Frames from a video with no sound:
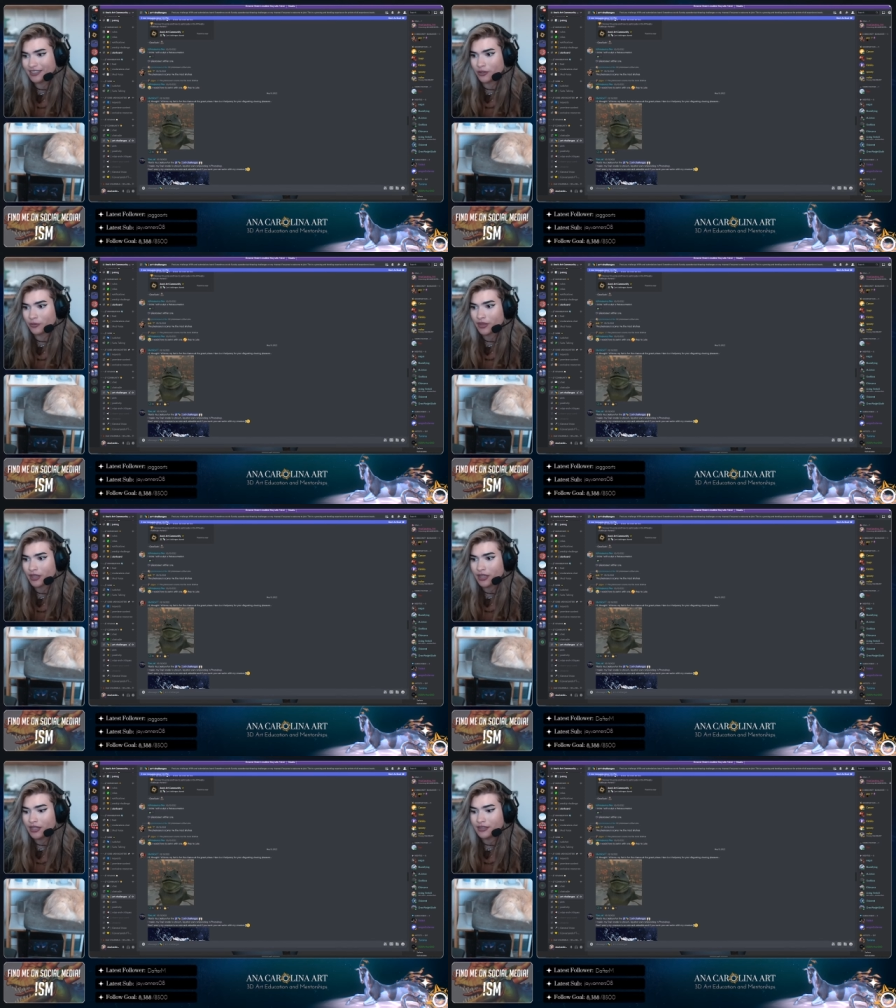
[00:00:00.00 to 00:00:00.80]
So
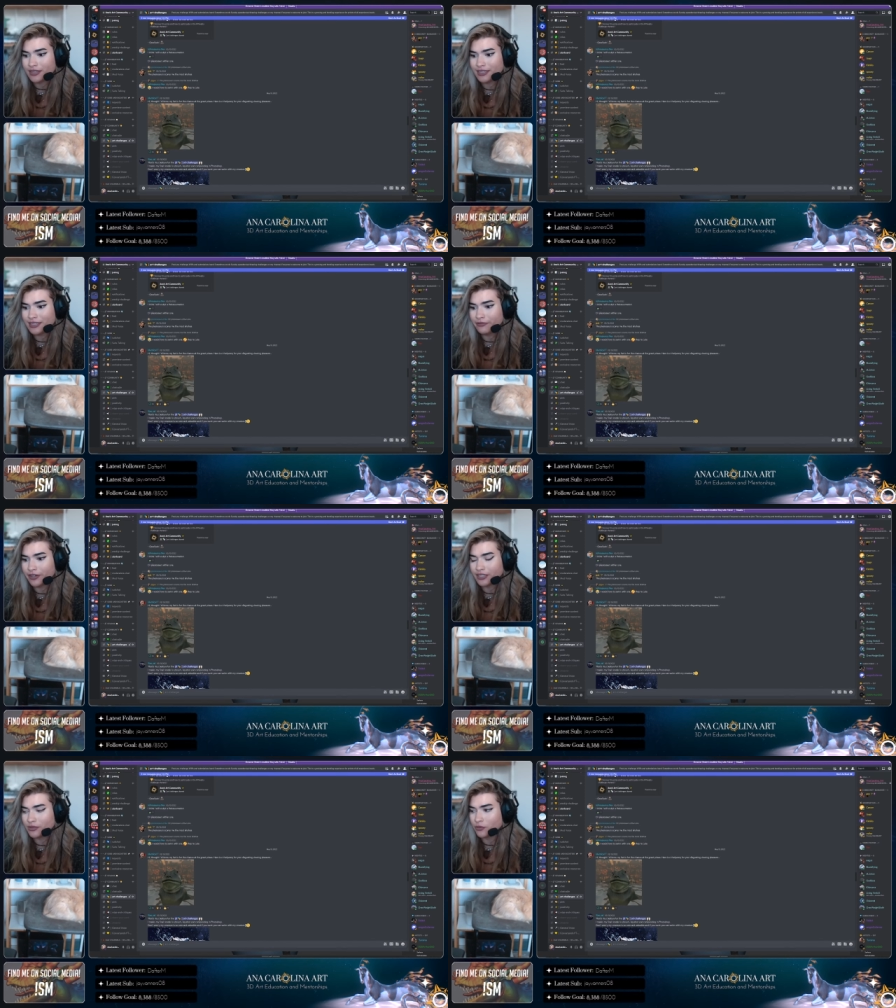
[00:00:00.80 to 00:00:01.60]
this is the
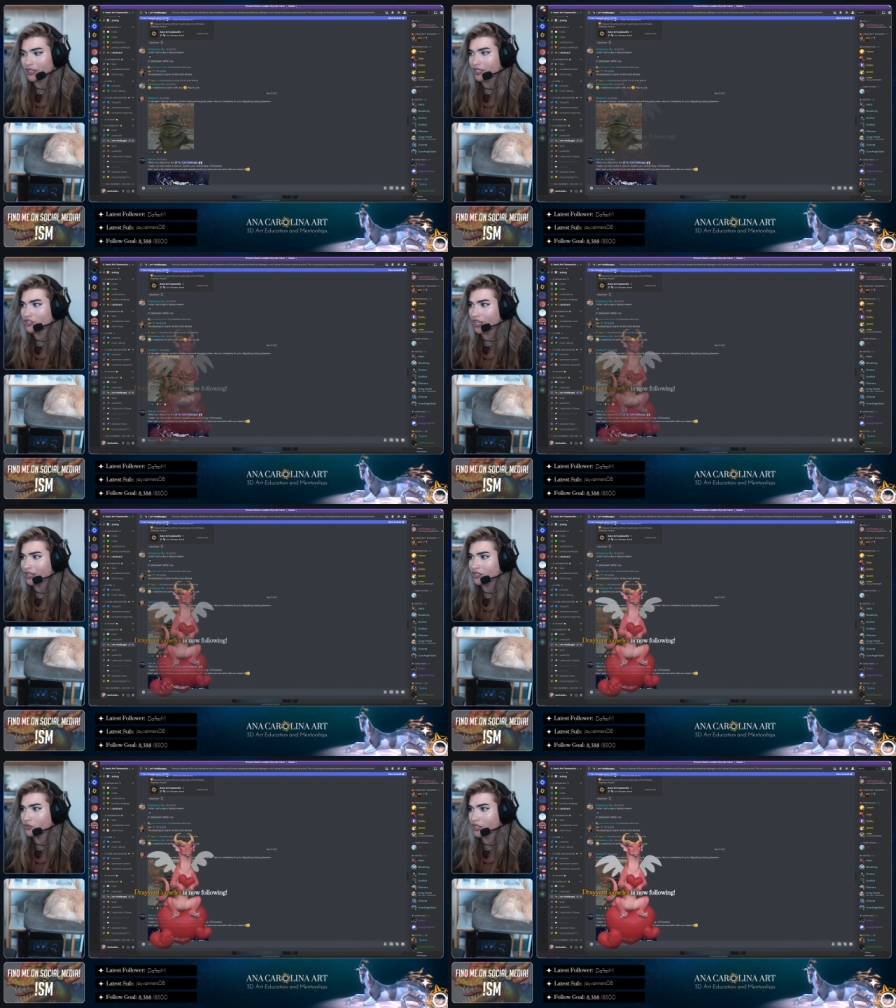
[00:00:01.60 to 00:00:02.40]
first weekly
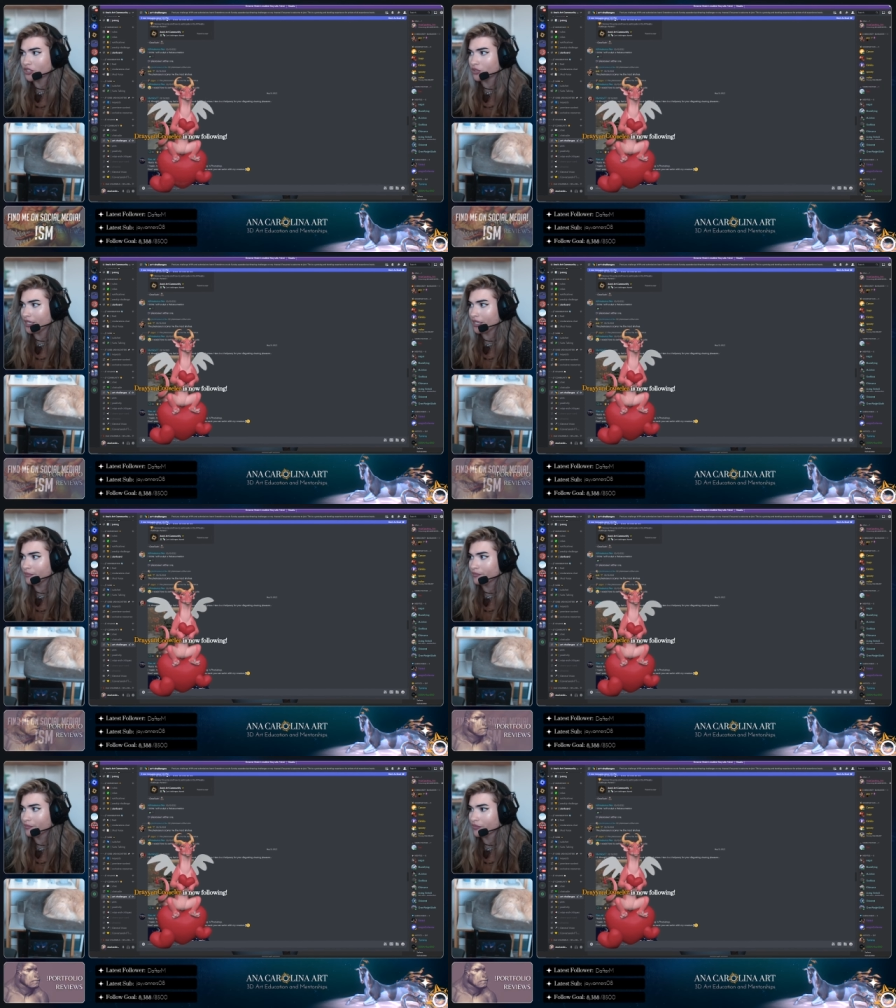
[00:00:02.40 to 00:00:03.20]
challenge we're
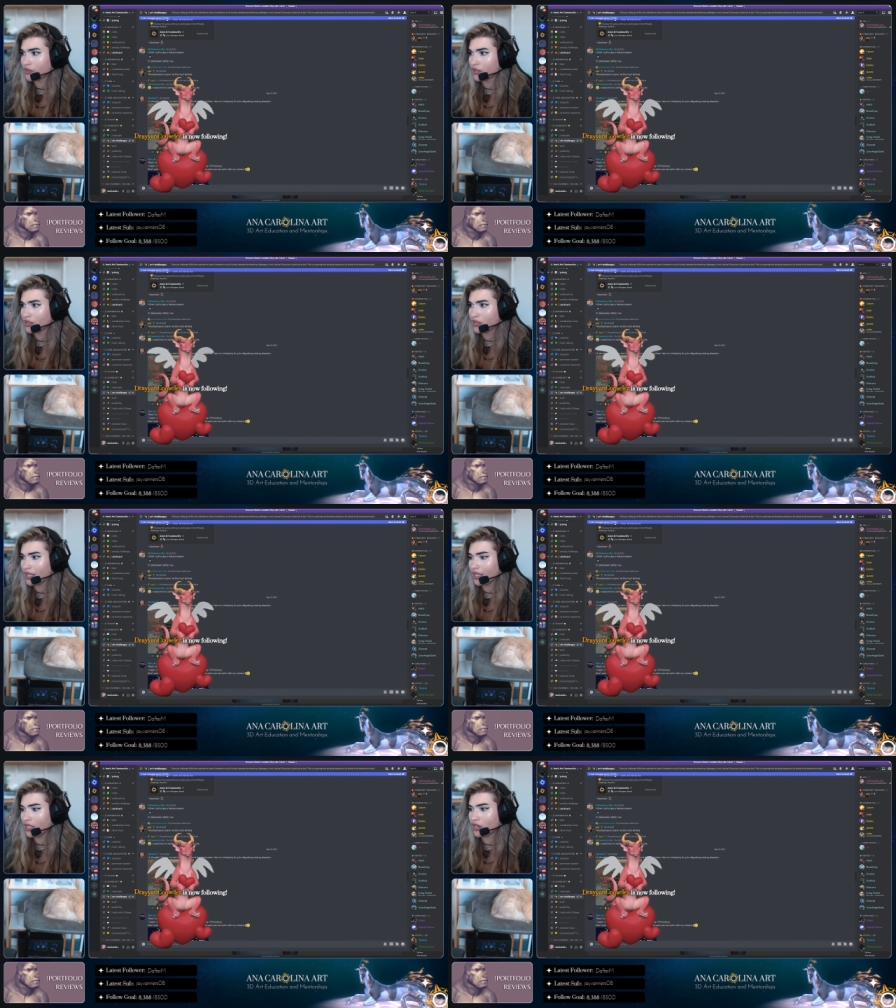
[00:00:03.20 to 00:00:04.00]
doing
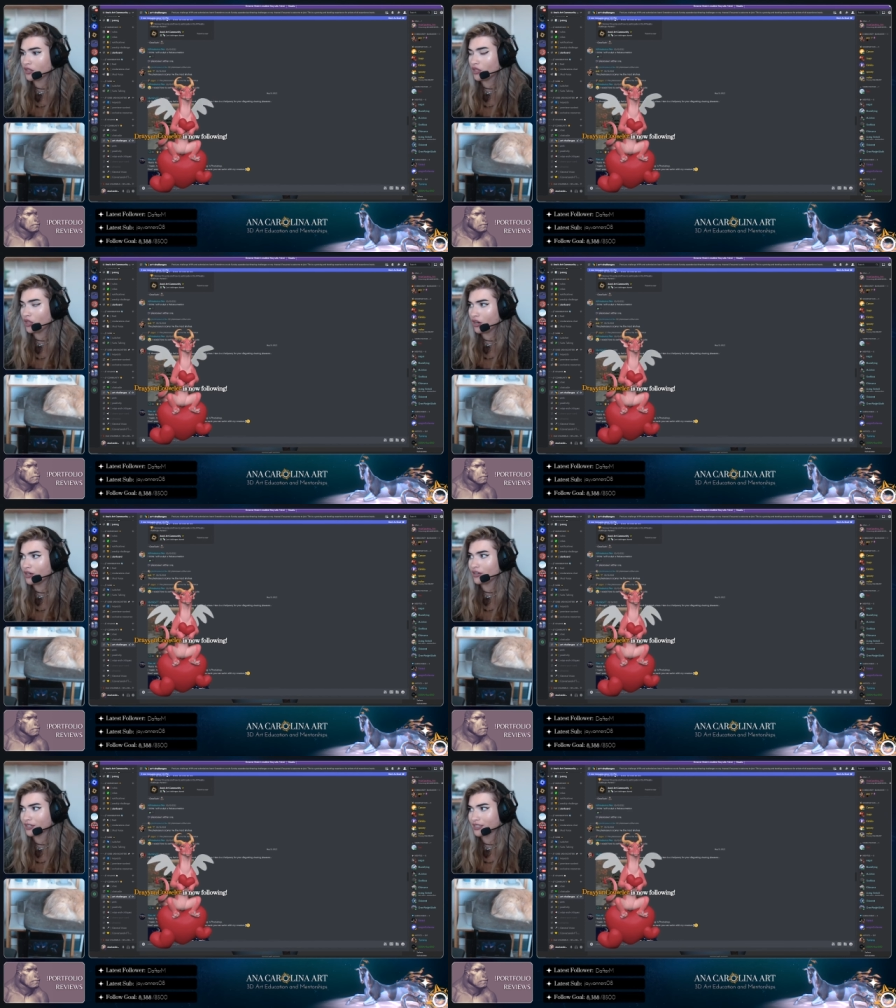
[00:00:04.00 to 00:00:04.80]
in a
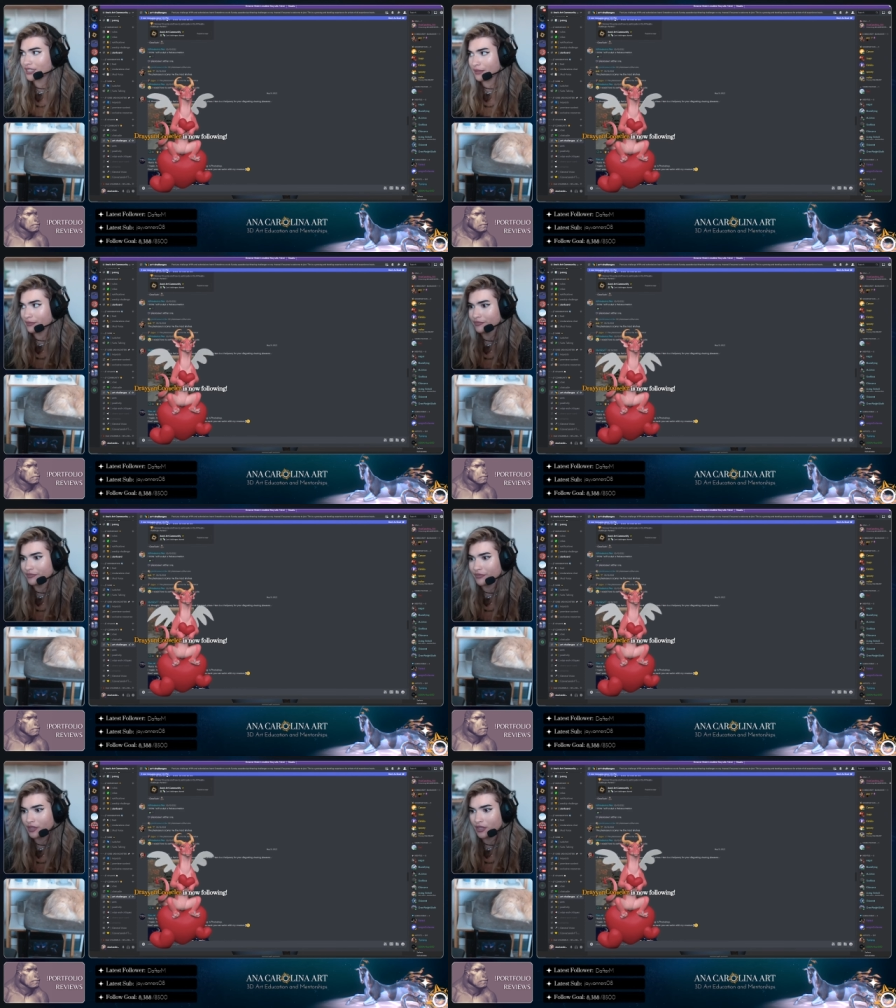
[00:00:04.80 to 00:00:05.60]
long, long time.
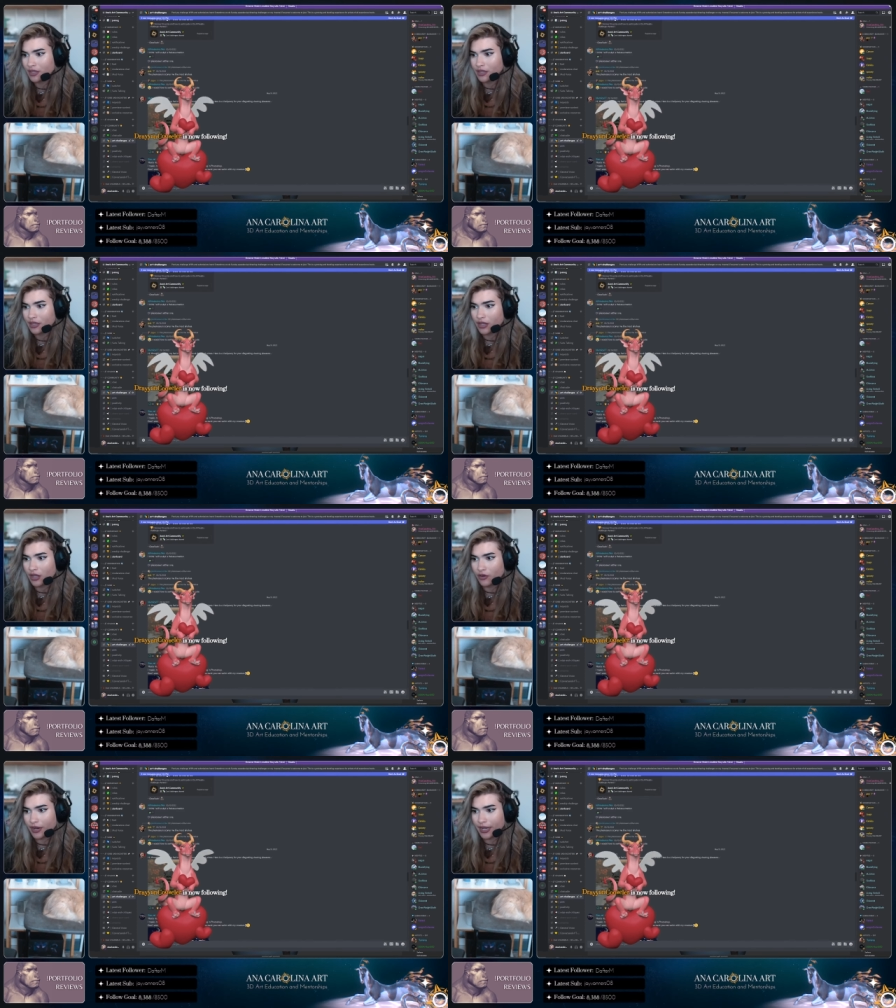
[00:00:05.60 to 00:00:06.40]

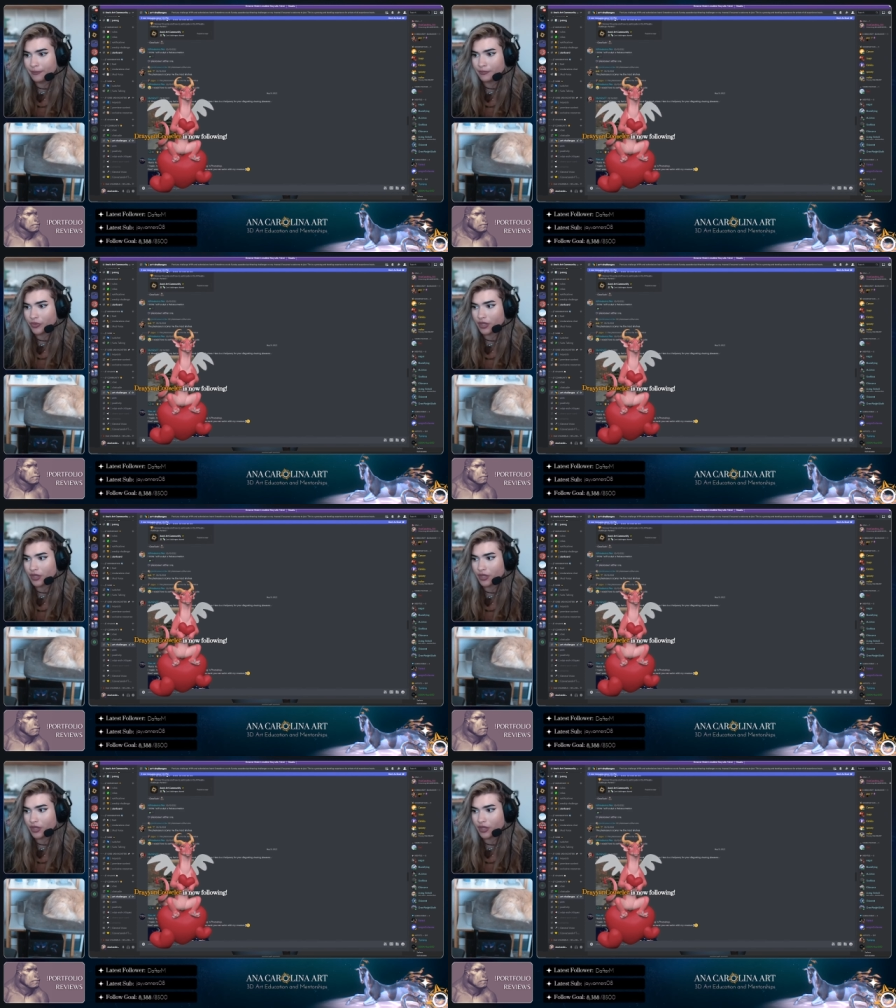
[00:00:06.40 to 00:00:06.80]
All right.